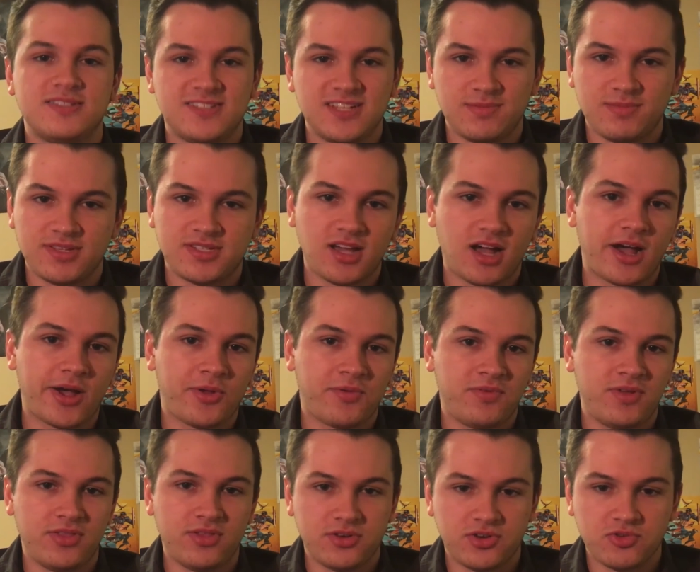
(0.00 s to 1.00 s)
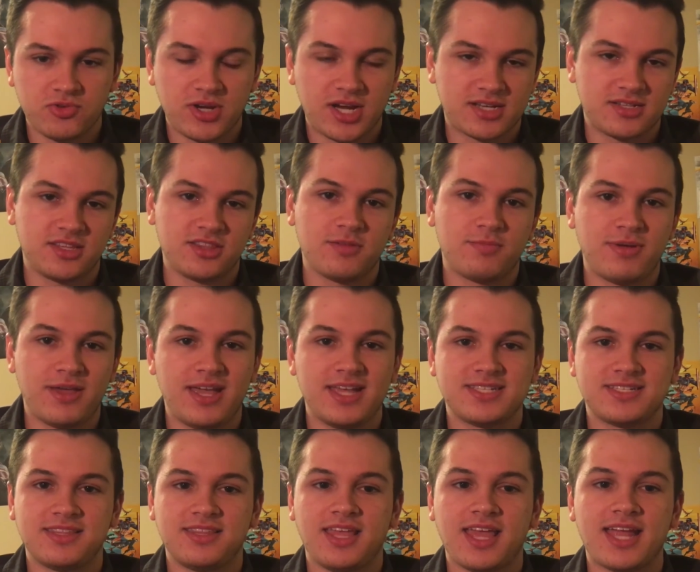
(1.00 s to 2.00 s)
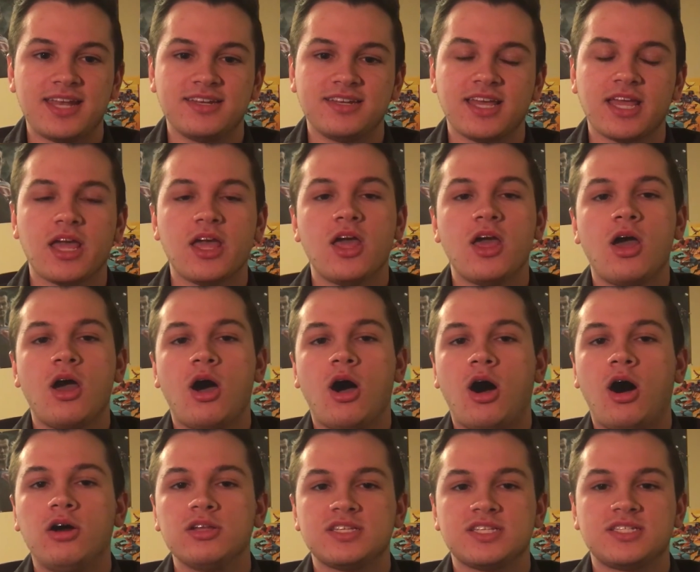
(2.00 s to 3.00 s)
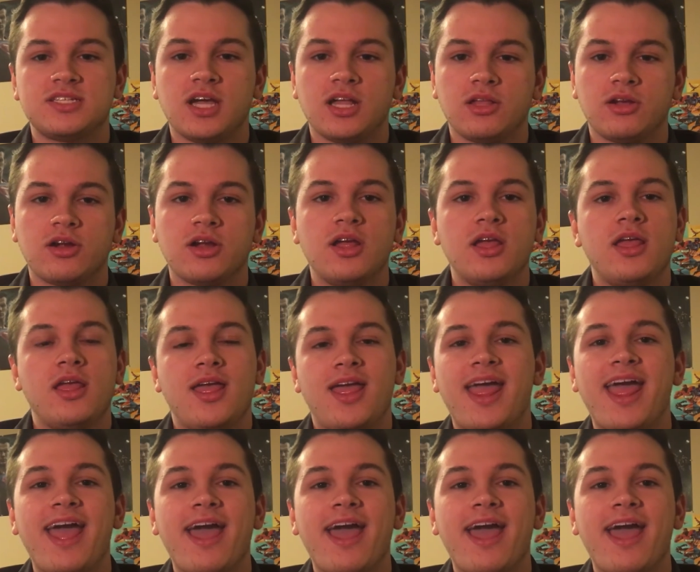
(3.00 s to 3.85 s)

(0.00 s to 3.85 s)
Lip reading: the cinematography, the directing, the pace, and the ending. All stellar.